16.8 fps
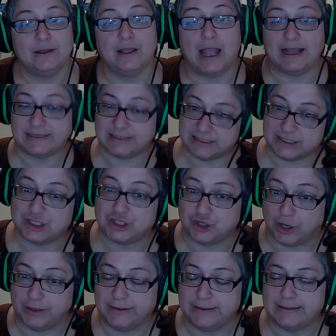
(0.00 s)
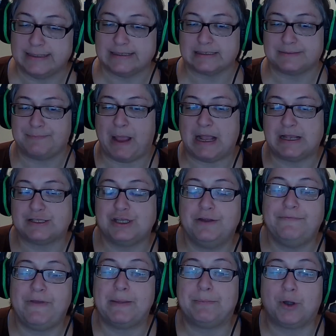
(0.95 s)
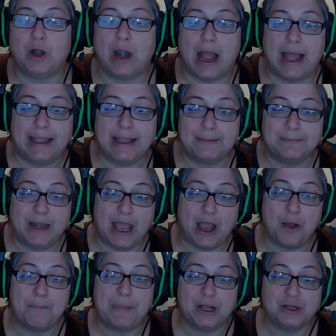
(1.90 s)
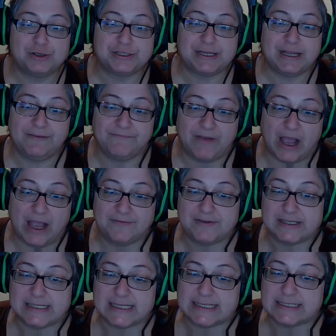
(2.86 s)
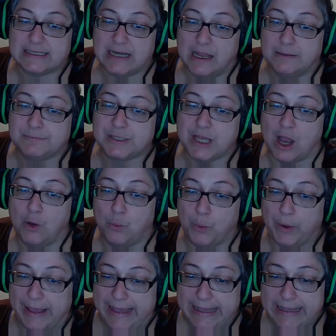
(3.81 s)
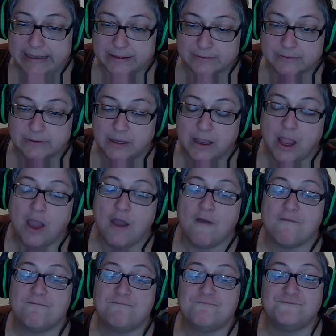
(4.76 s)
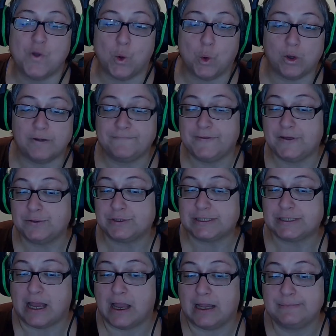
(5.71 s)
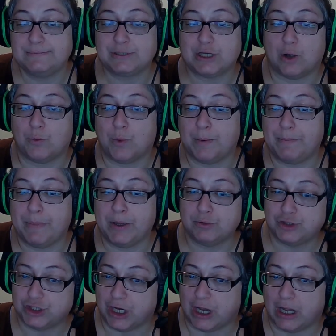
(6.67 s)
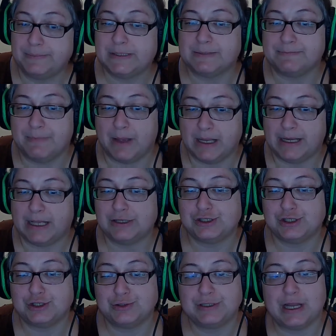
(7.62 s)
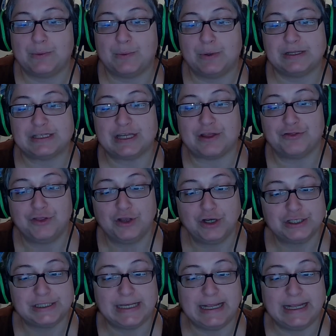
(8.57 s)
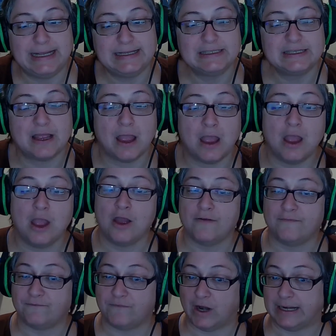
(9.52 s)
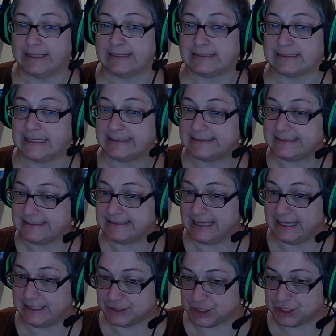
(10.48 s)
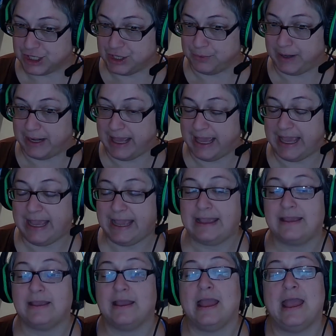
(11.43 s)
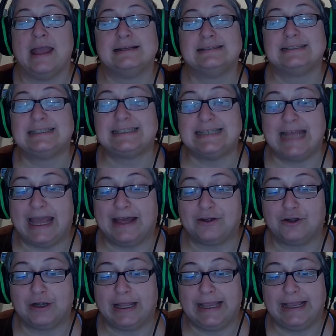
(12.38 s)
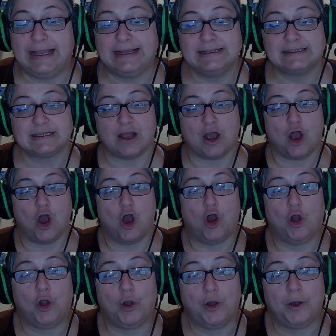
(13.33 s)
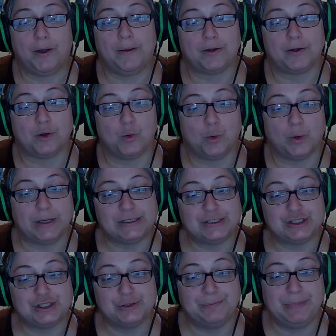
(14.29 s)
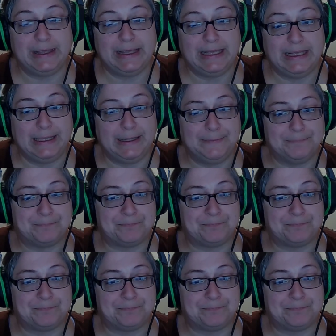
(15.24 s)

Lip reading: As starting this past November, I am now posting 5 to 6 times a week. 4 of those times are remote jobs, Monday, Tuesday, Wednesday, Thursdays. Fridays like today is Q&A. Saturdays are going to be